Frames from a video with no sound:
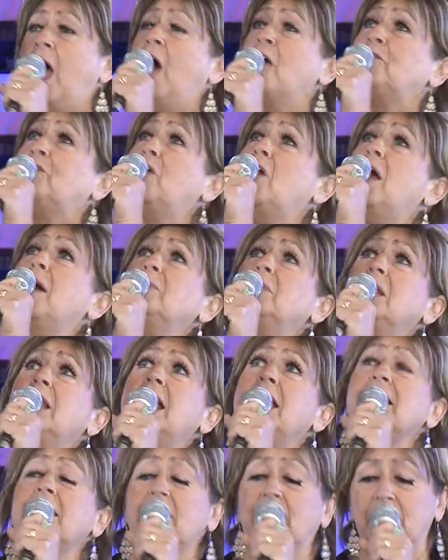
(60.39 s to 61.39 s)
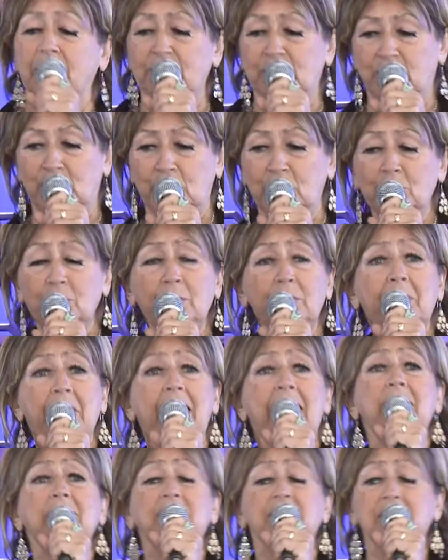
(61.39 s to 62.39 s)
From the Lake of Two
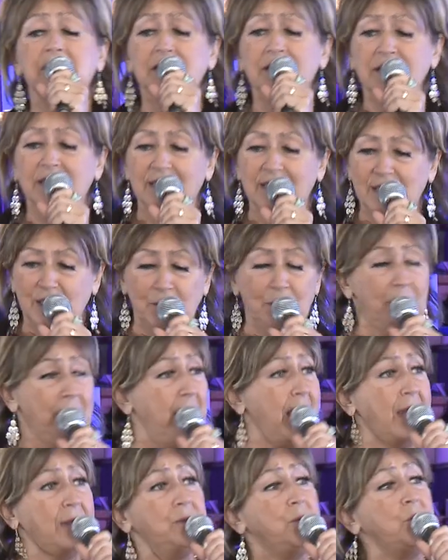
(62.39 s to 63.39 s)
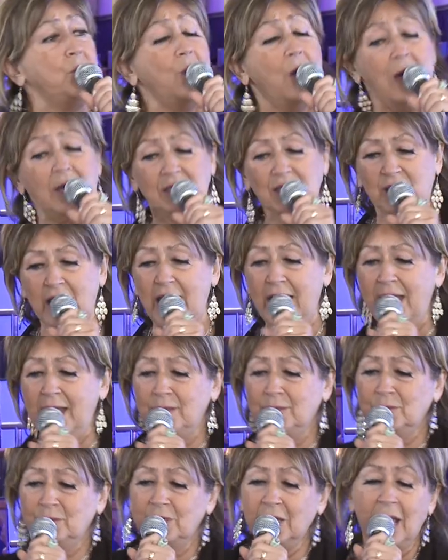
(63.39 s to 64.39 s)
Mountains to Mattawa
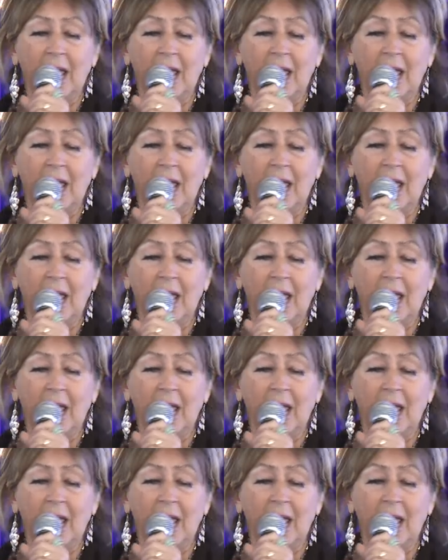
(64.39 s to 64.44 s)
Town,